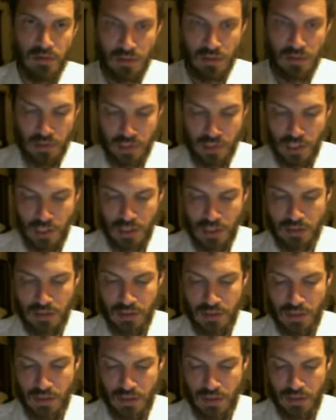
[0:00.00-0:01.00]
j is
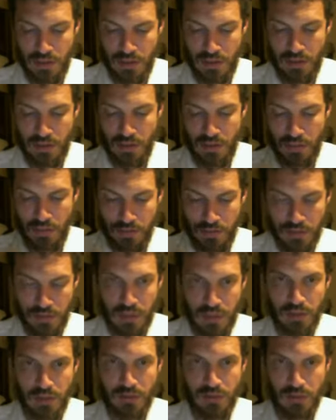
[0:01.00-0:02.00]
the number if
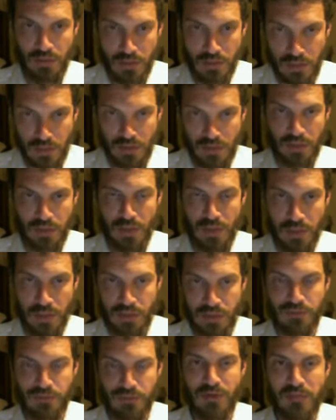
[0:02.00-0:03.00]
you're going to the
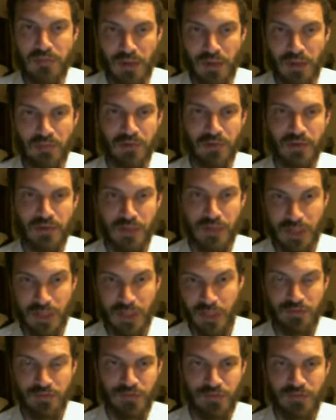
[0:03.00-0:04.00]
extreme number like
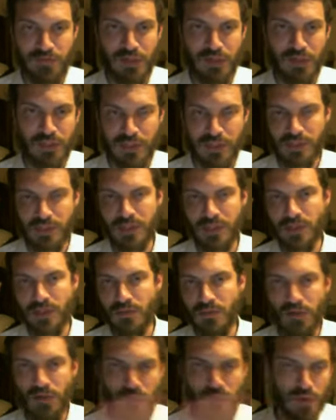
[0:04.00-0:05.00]
15,
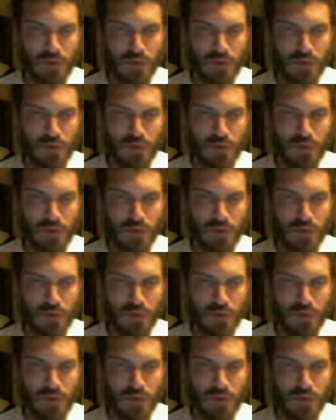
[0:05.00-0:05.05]
16,